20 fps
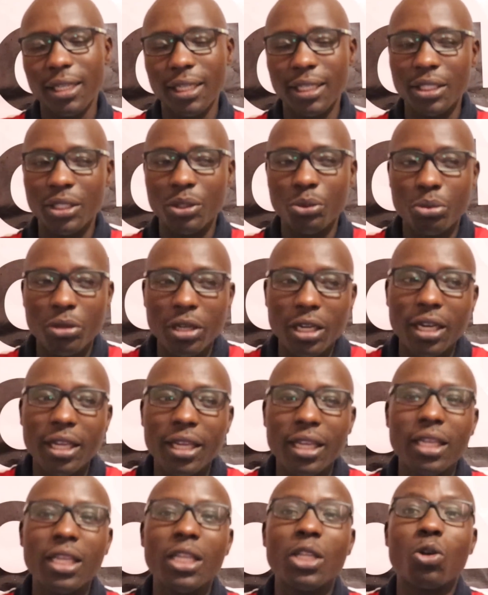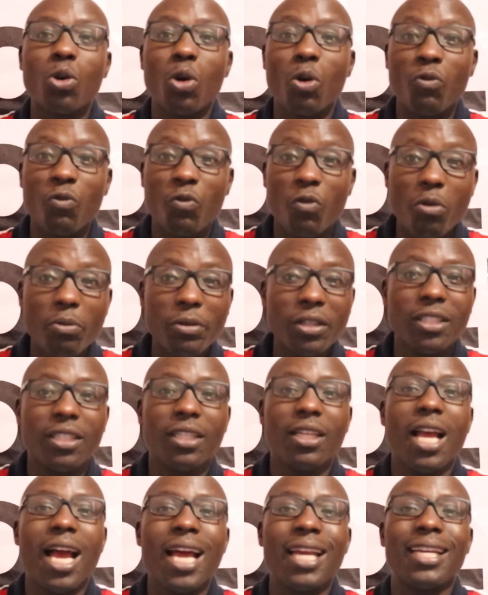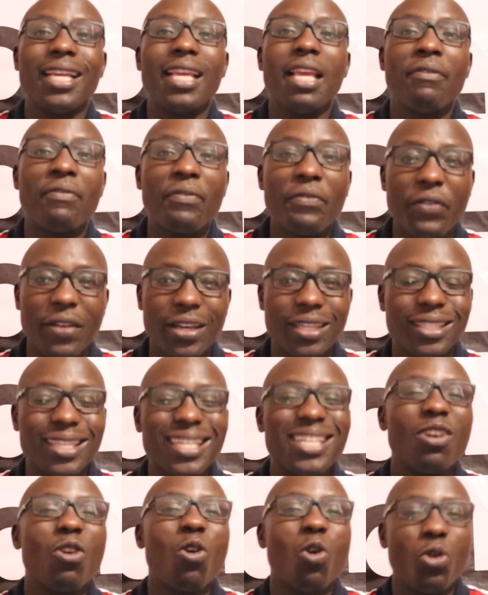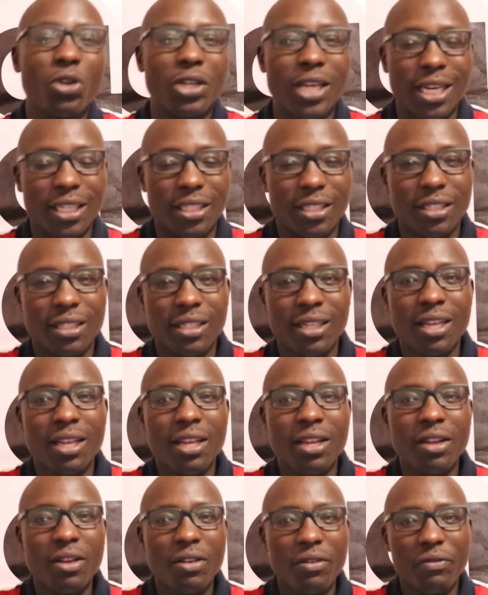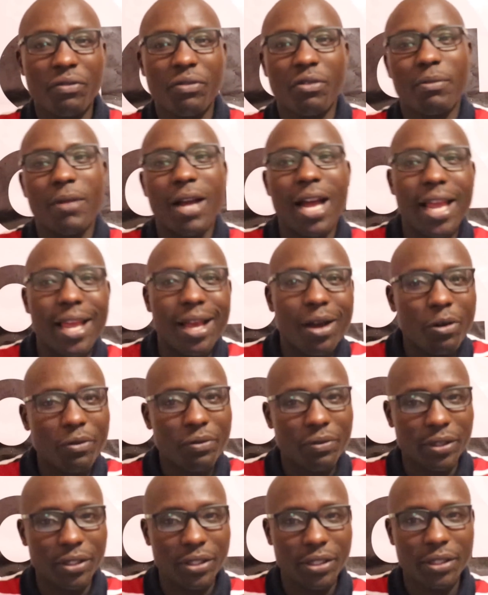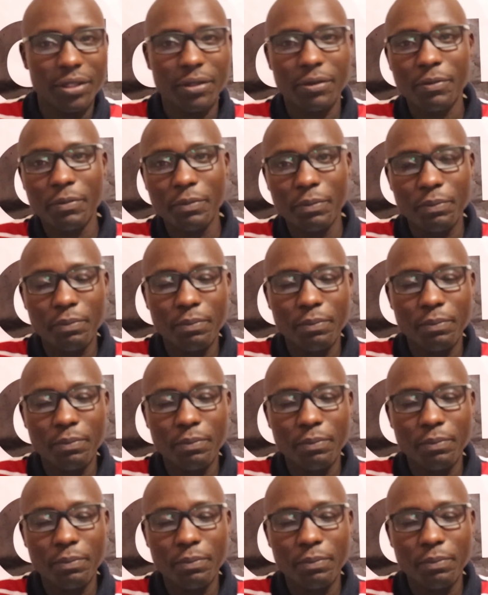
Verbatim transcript: is really in conformity and effecting orders from a higher office